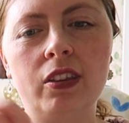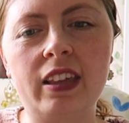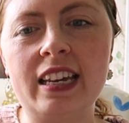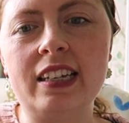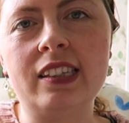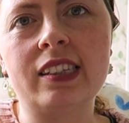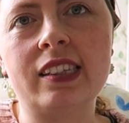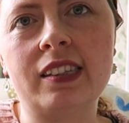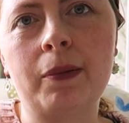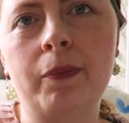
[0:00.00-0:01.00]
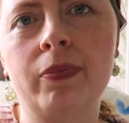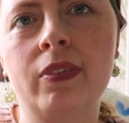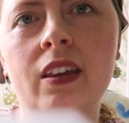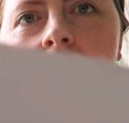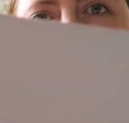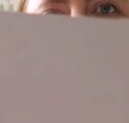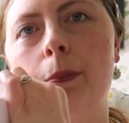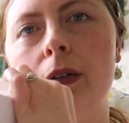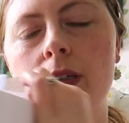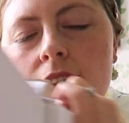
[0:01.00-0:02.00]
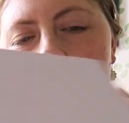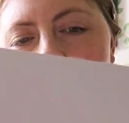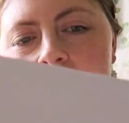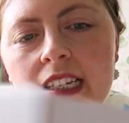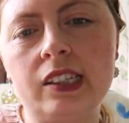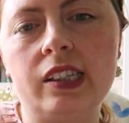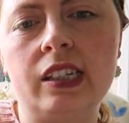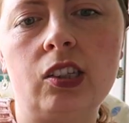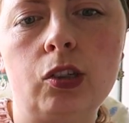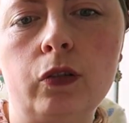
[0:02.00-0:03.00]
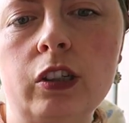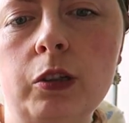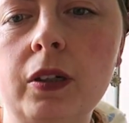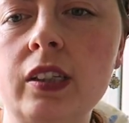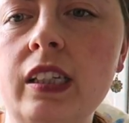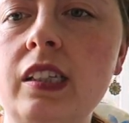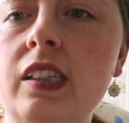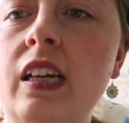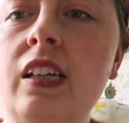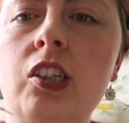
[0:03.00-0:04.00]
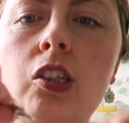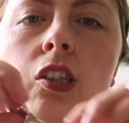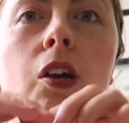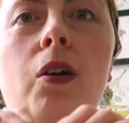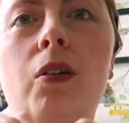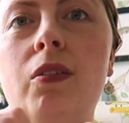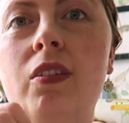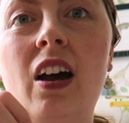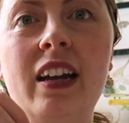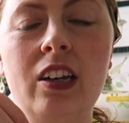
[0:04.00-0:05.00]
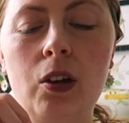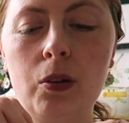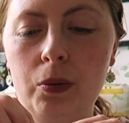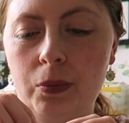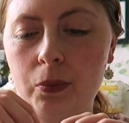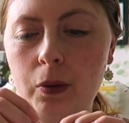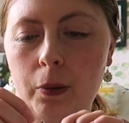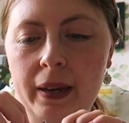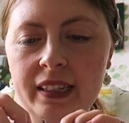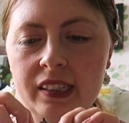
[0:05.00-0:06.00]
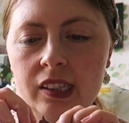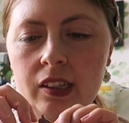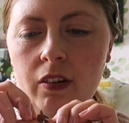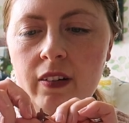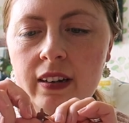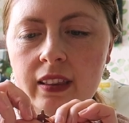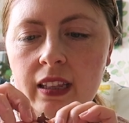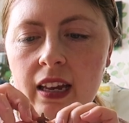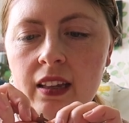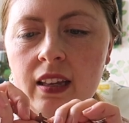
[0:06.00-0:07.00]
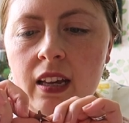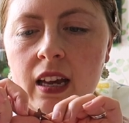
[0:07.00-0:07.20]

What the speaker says: these box thingies, these storage boxes, just so that I know what pins there are in there.